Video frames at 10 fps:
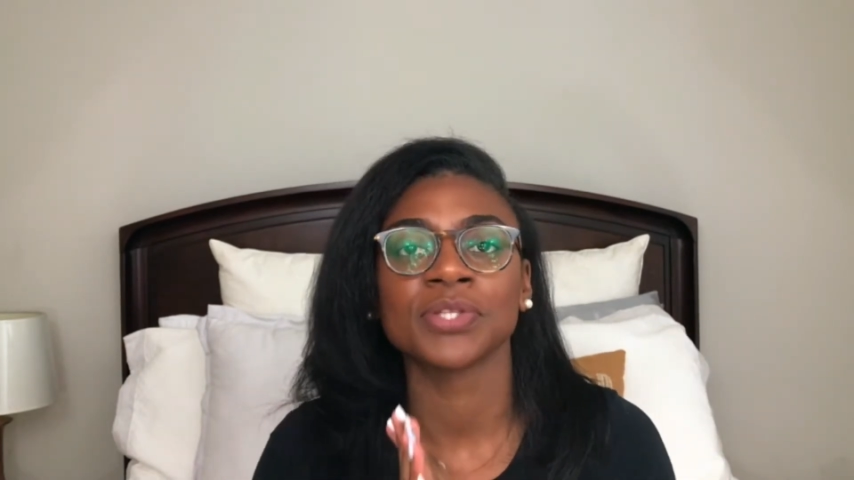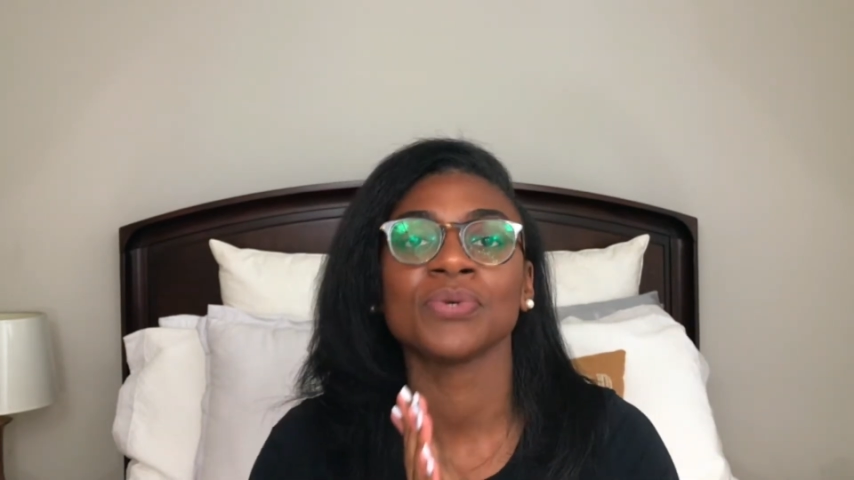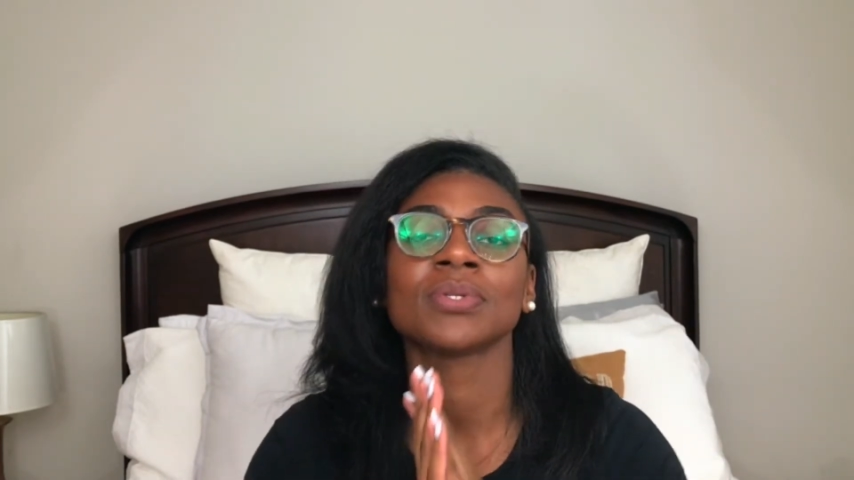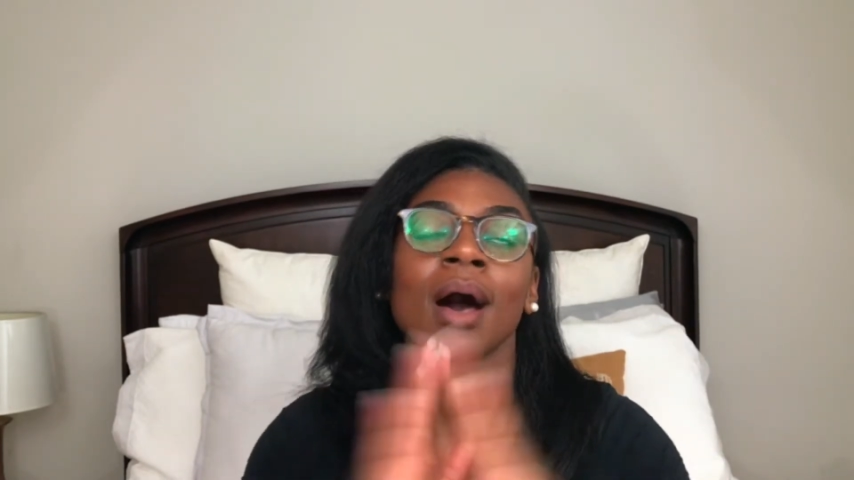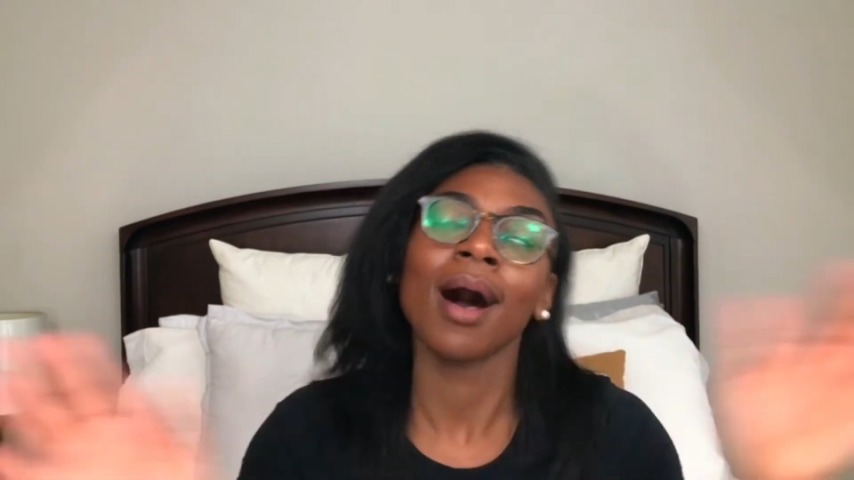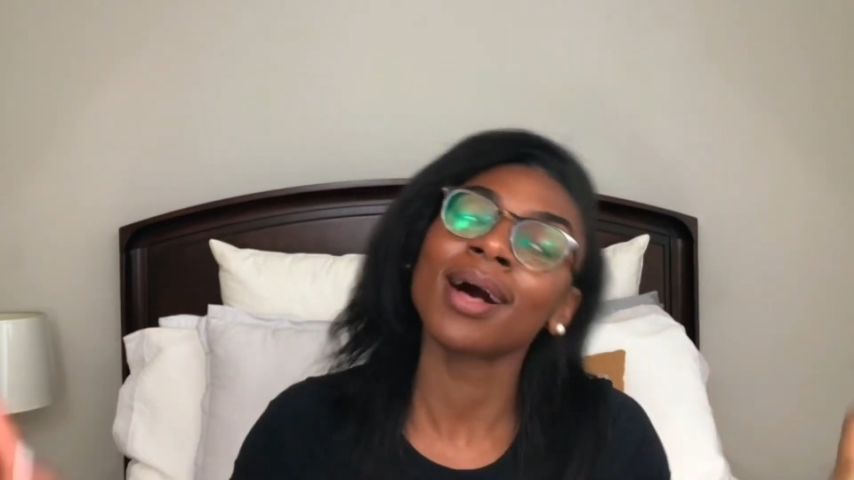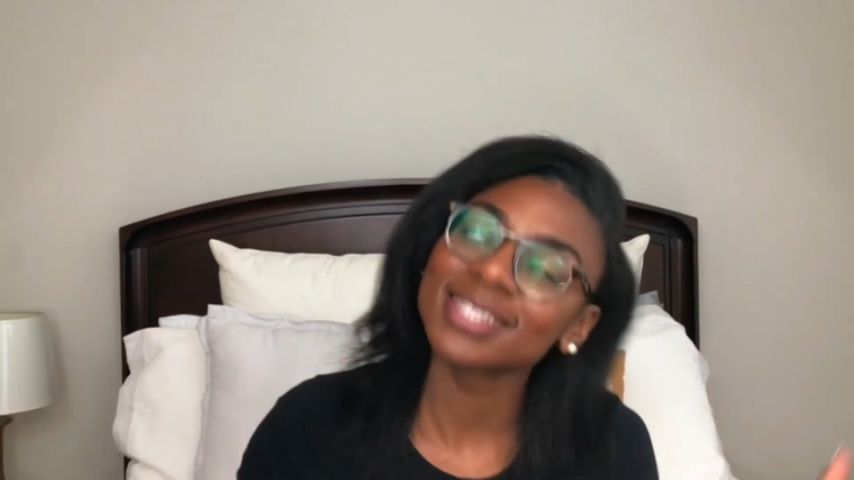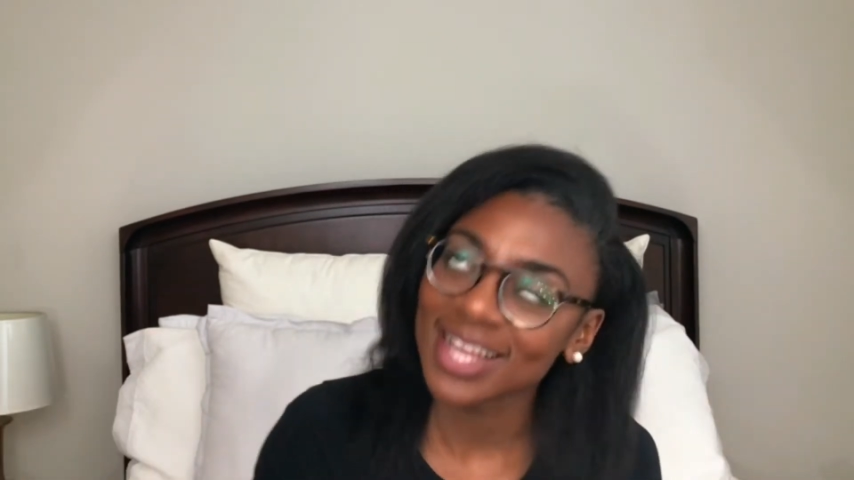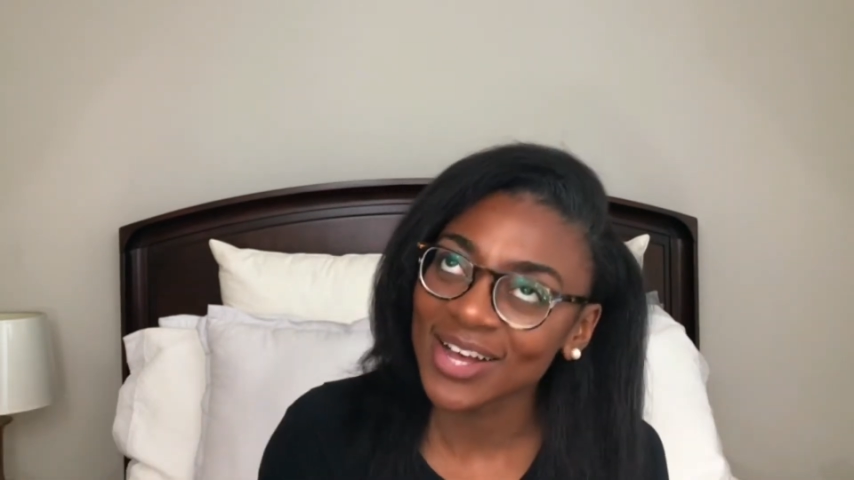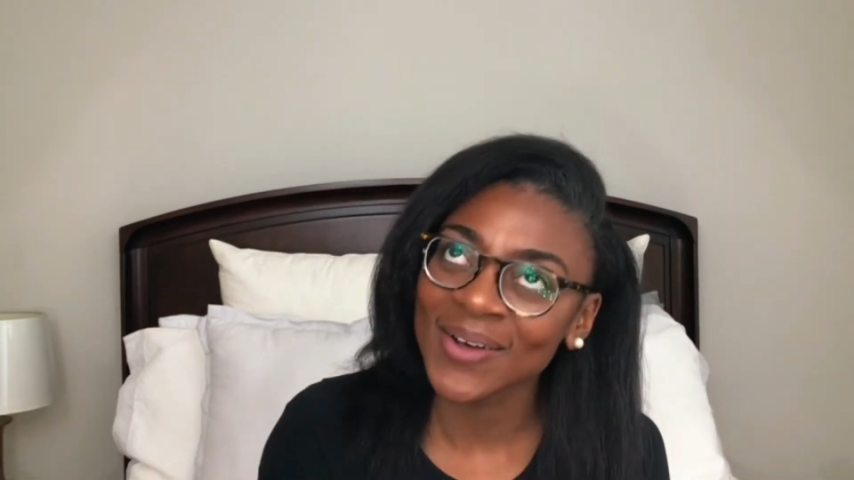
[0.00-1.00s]
who's
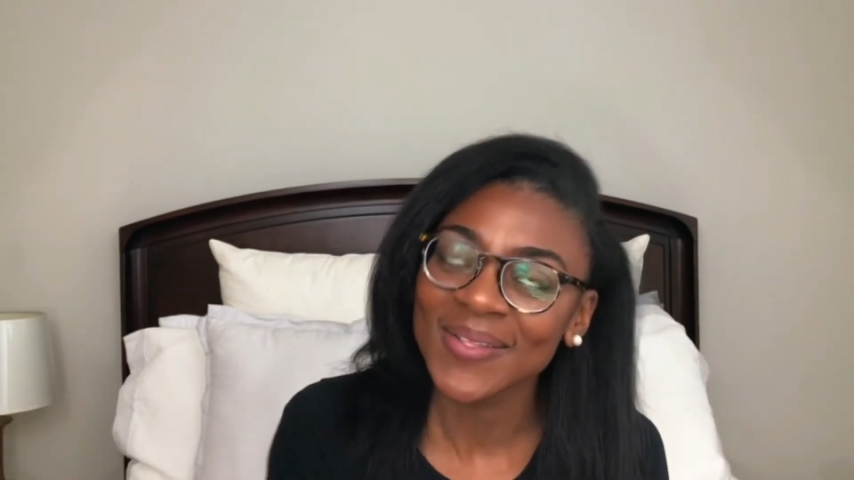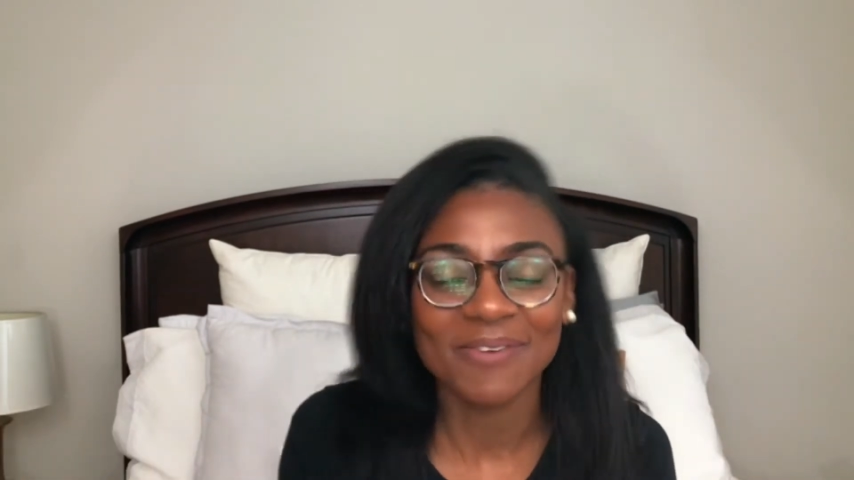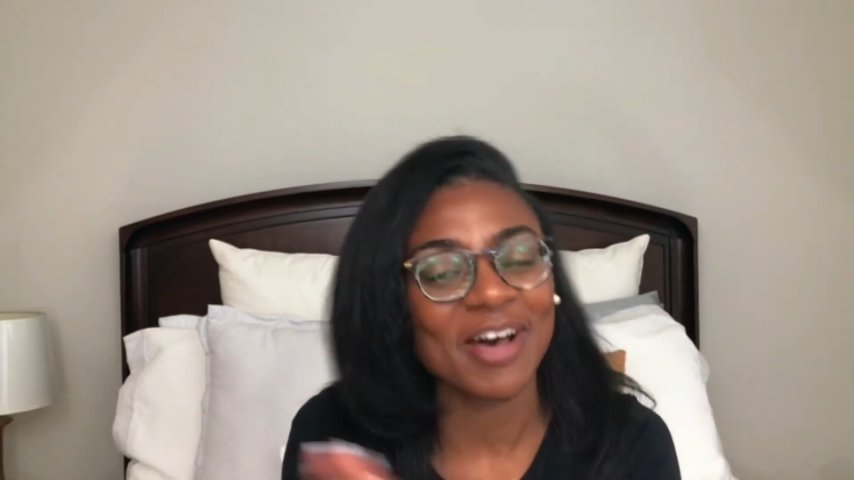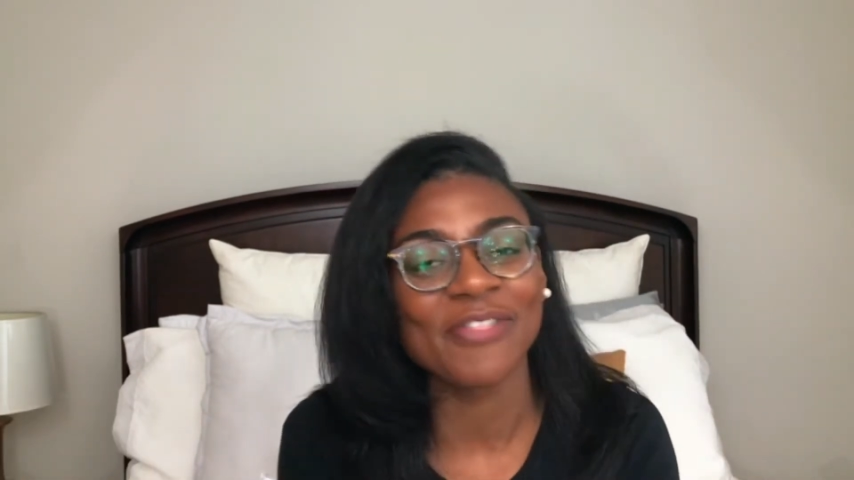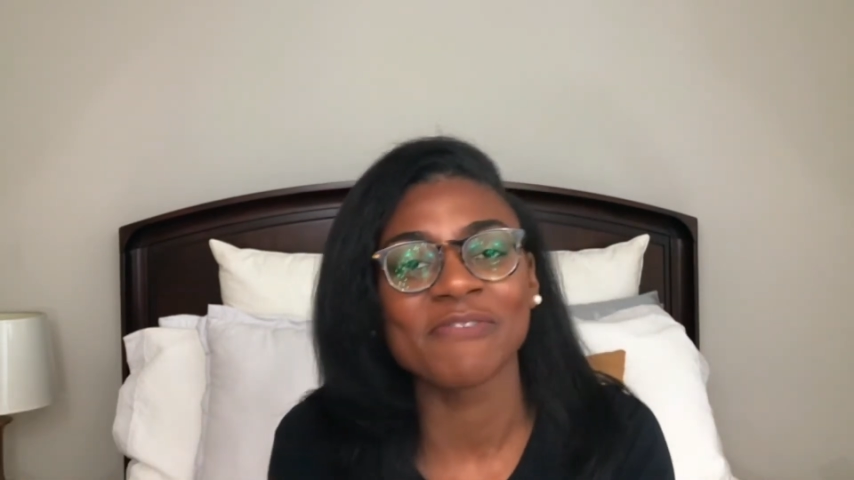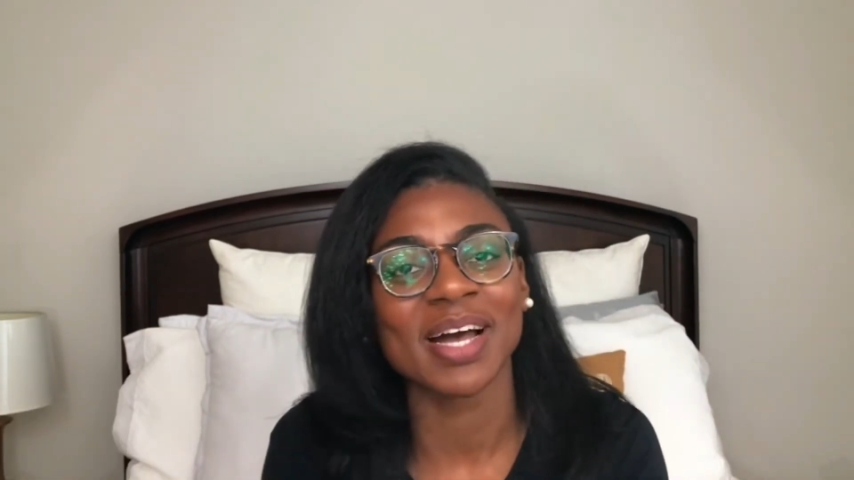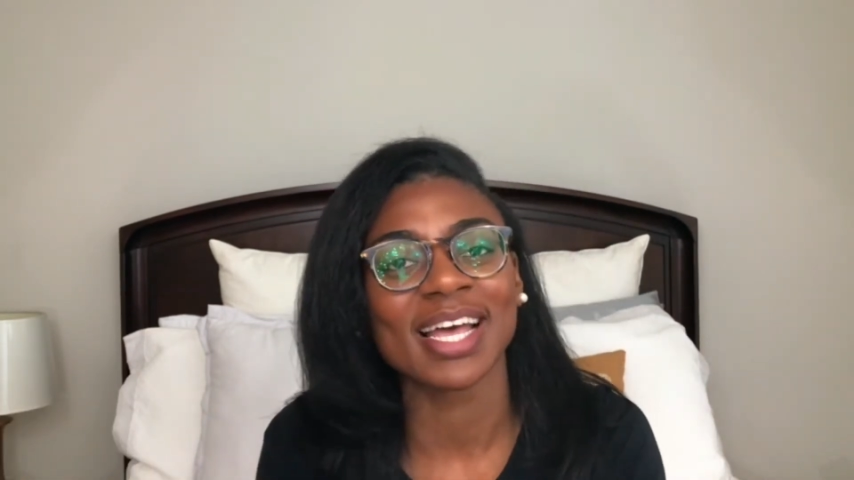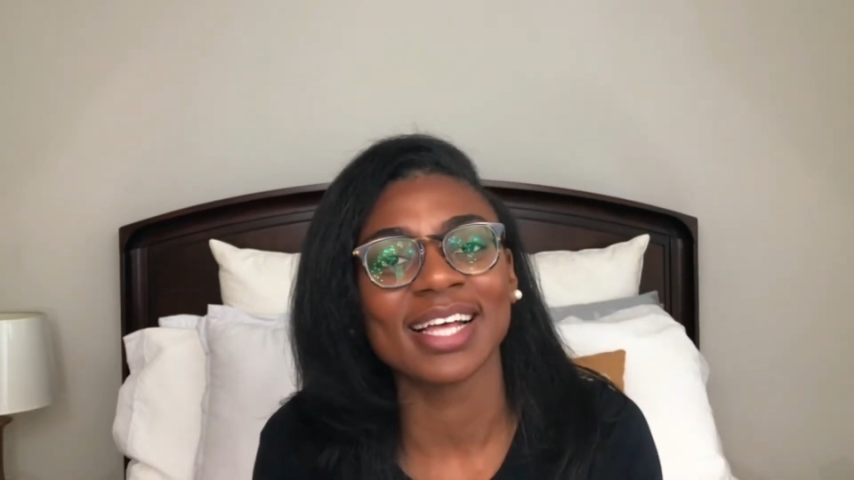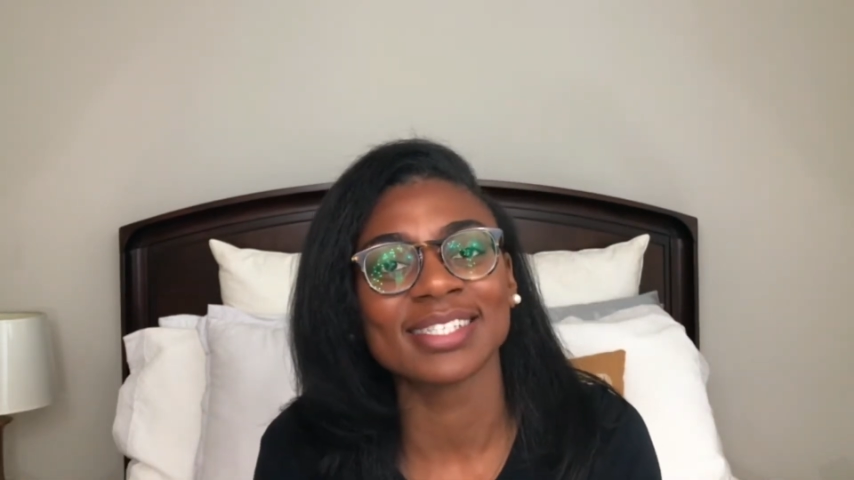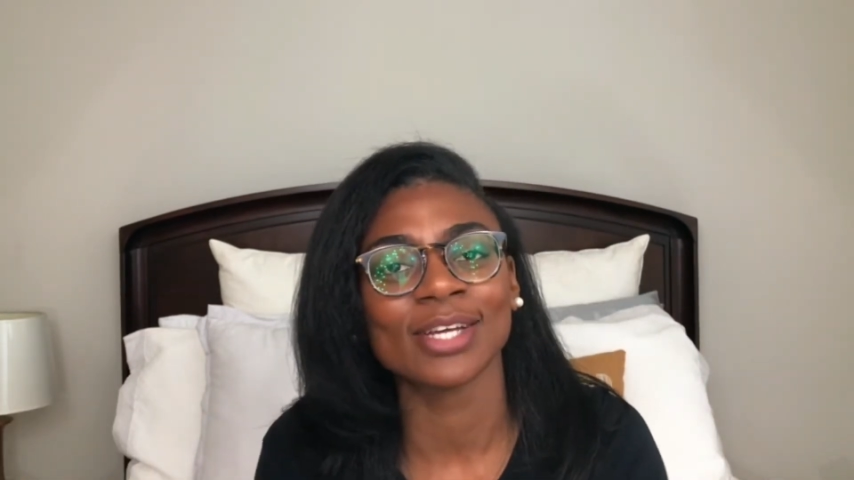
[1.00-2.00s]
also the father of my
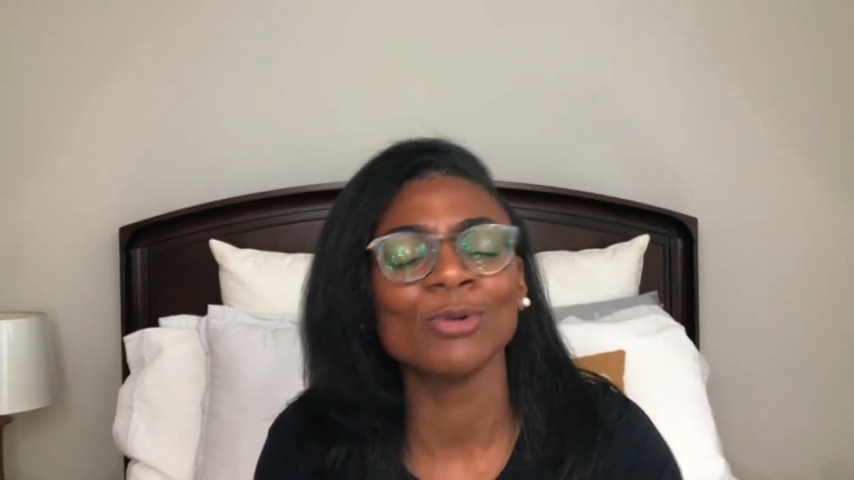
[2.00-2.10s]
godson,